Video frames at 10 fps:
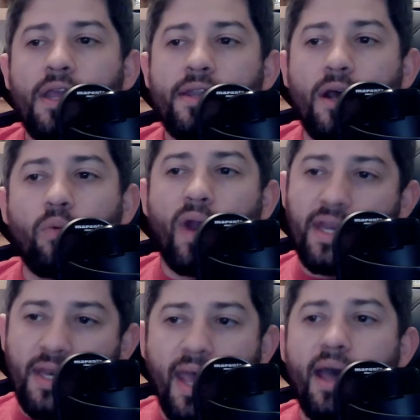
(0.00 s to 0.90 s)
Now, right
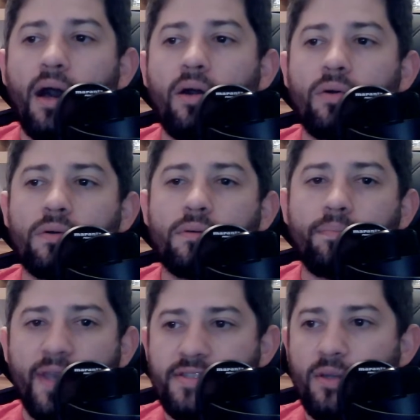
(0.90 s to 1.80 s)
now,
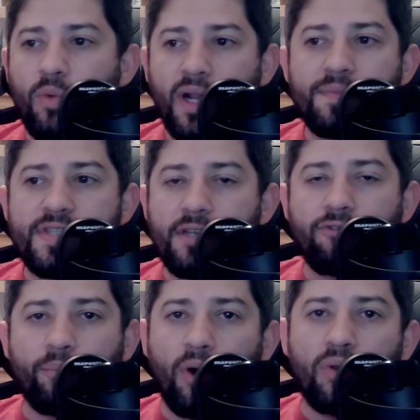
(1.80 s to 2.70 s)
based on what I'm seeing
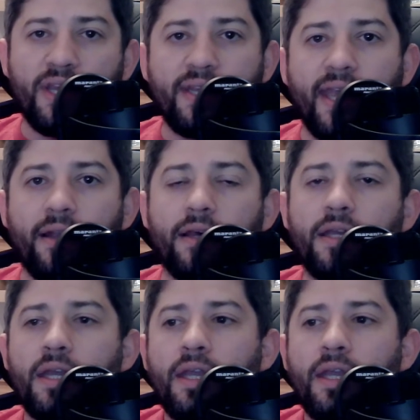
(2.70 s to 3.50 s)
for polling data,